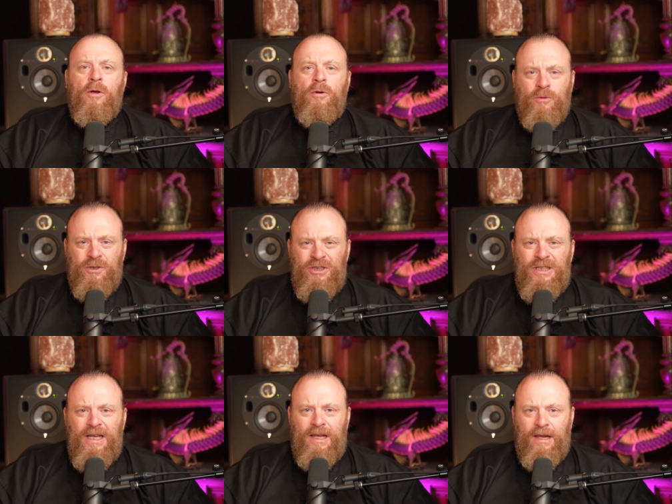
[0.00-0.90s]
you're
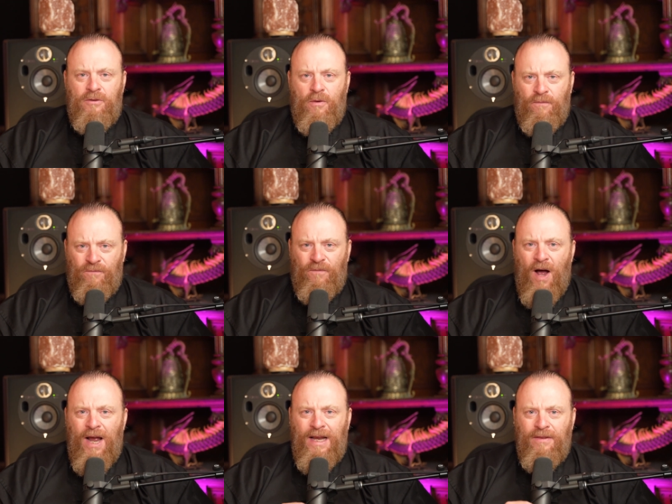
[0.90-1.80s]
seeking to
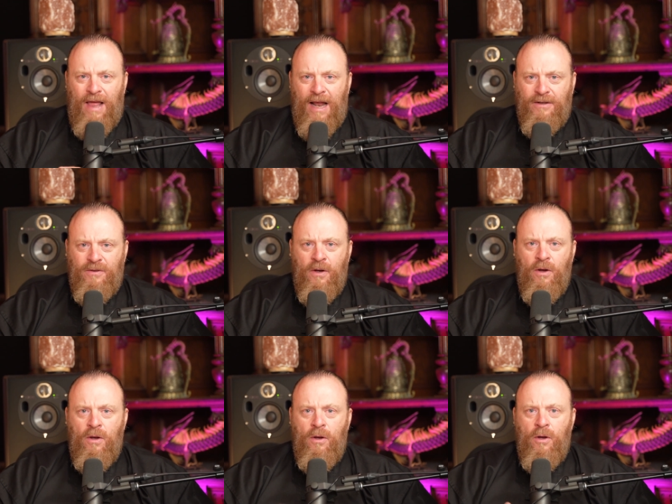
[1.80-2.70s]
find that
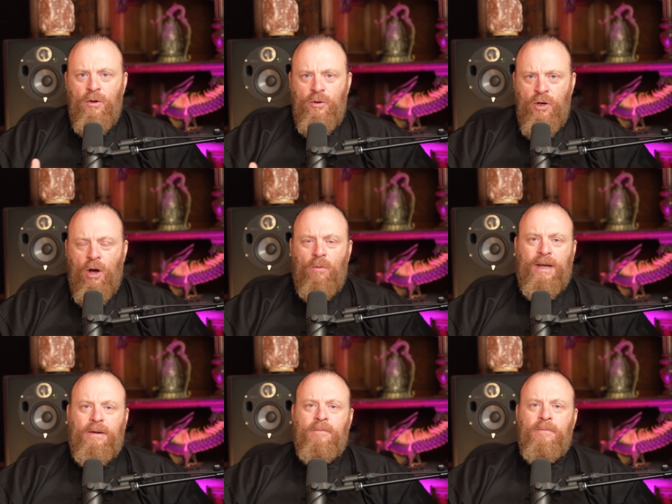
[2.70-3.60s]
knowing.